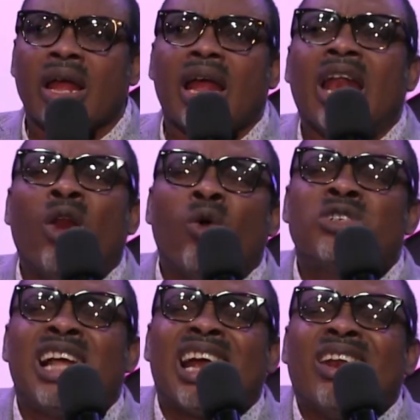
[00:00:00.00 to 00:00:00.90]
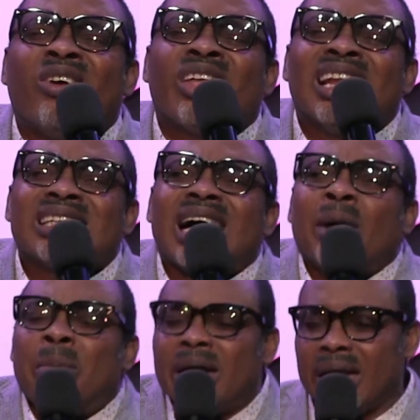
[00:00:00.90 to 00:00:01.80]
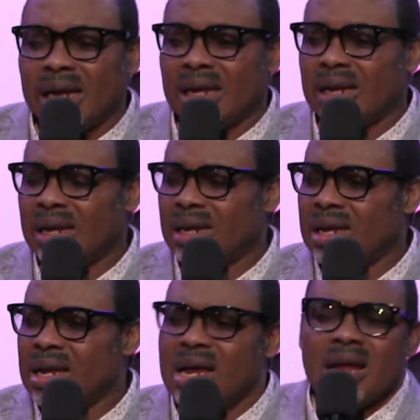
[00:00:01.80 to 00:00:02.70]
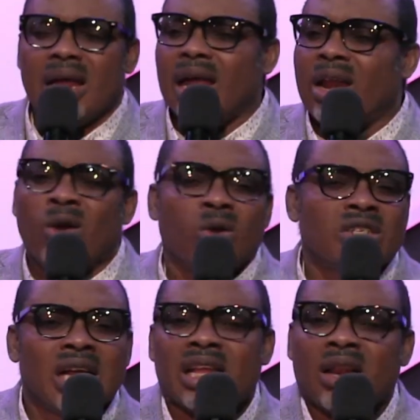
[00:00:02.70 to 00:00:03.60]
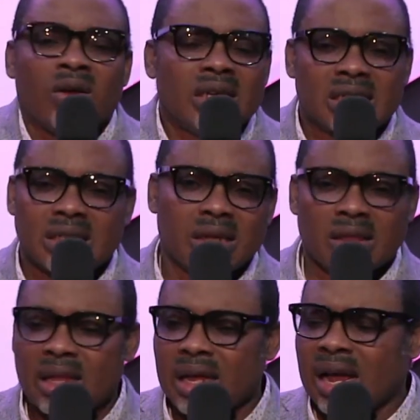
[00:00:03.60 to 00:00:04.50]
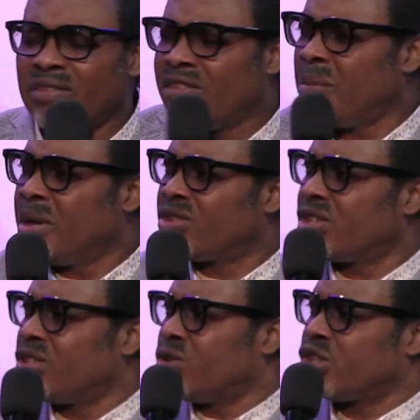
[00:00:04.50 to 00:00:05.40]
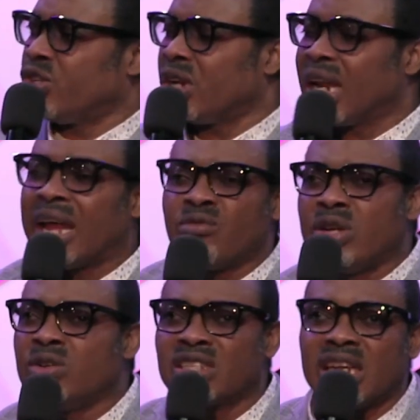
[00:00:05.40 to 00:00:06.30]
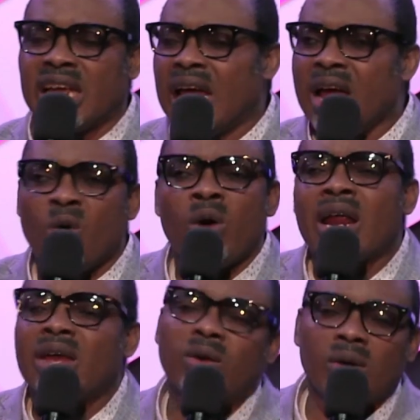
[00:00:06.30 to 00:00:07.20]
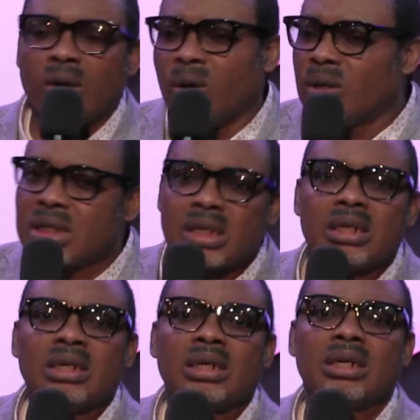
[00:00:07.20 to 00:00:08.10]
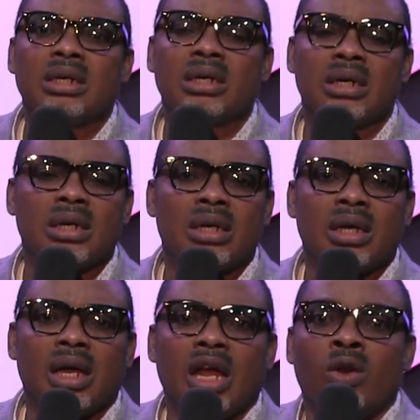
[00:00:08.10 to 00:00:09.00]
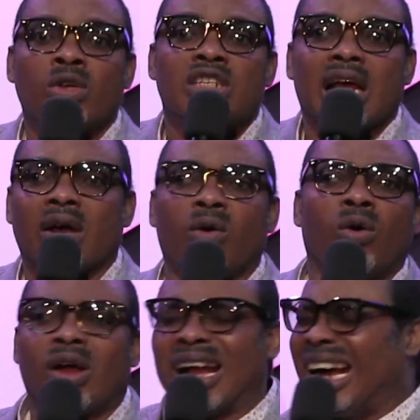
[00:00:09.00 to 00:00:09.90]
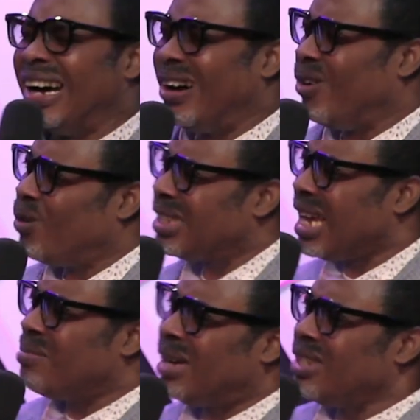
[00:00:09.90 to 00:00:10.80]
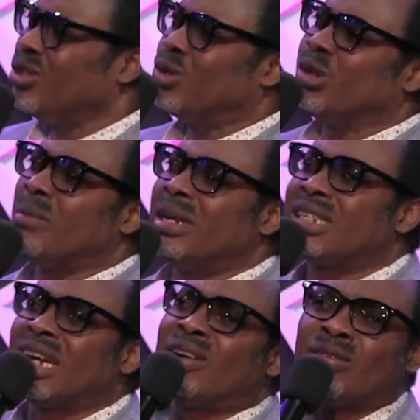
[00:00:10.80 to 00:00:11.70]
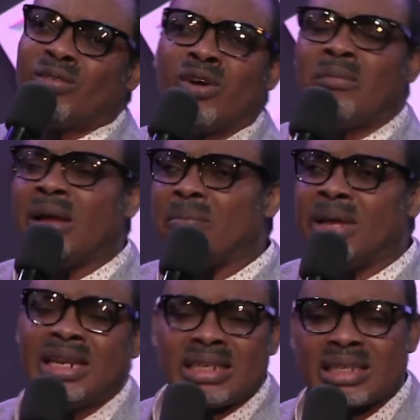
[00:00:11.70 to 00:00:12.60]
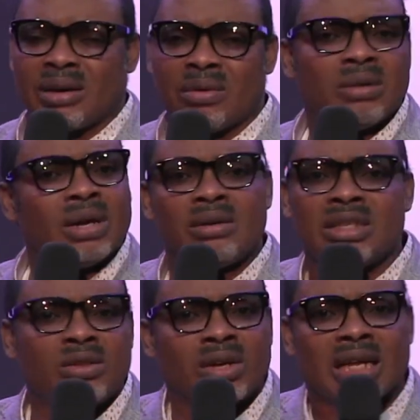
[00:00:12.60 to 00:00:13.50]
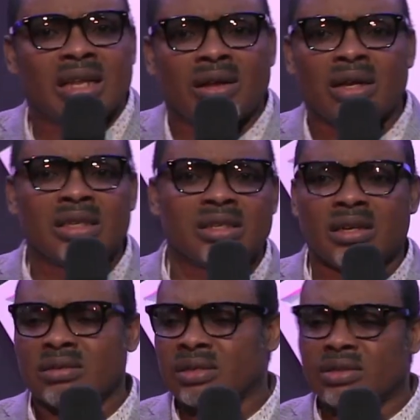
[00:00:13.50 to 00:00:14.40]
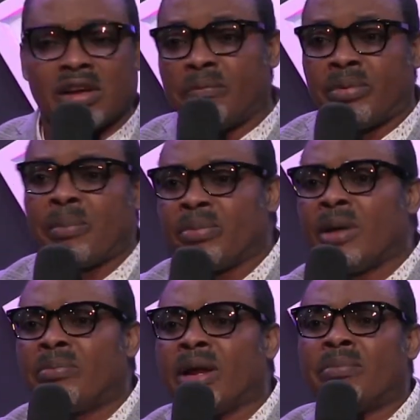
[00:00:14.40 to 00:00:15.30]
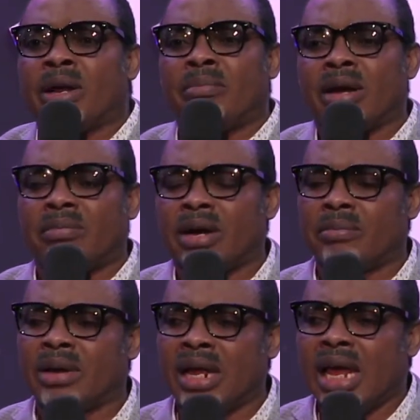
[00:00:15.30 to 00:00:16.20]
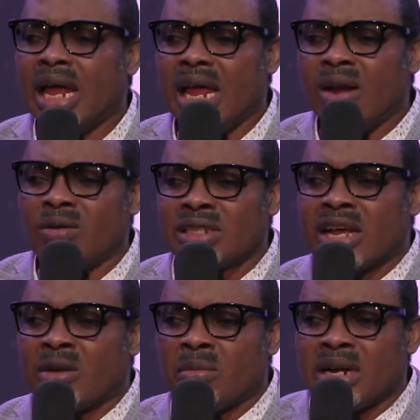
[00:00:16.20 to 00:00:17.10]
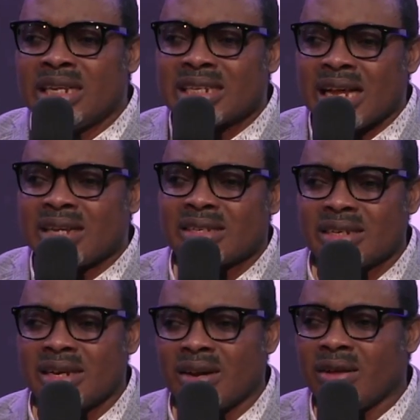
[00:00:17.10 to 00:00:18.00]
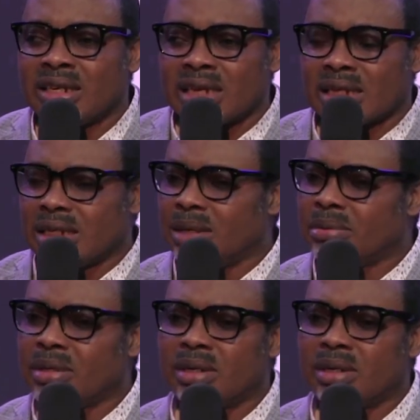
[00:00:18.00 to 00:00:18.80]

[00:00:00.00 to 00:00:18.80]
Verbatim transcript: It looks like nothing is happening it looks like the Lord is not there. Have you ever been in such a situation in your life when you say, Where are you, Lord? It looks like, oh God, what am I doing? I'm a child of God, my minister. What, what is look at the Lord is not doing? You are pray, pray, pray, pray, pray, pray, pray. It looks like nobody's answering. The Lord is asleep.